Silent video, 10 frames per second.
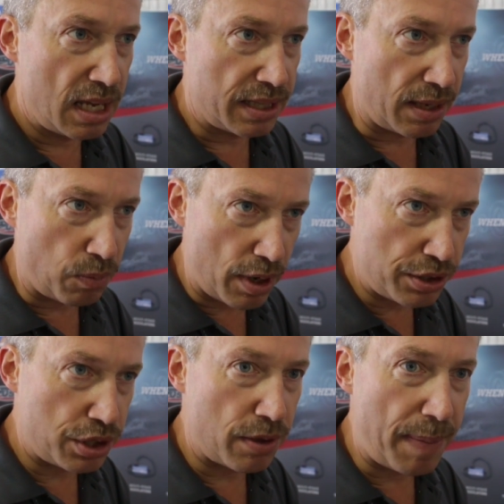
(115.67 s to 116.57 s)
that
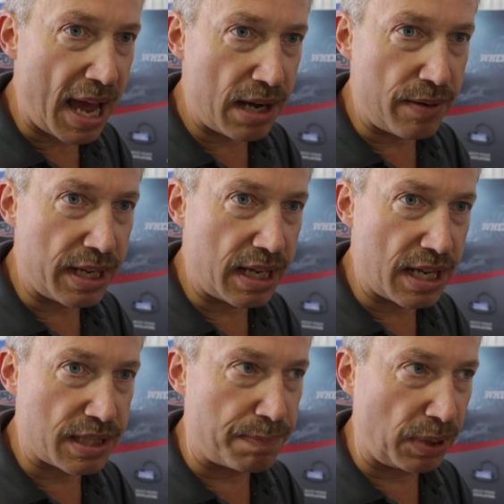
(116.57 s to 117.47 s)
once your battery
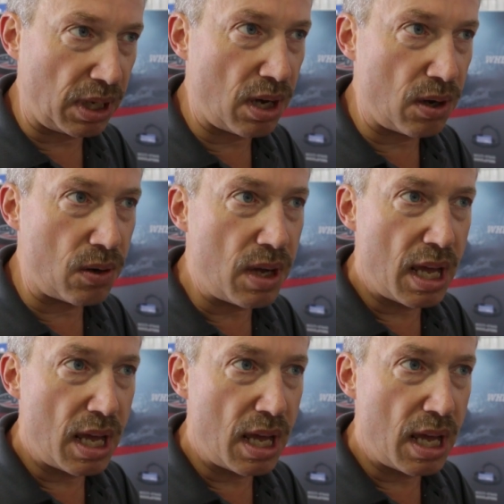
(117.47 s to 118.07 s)
gets below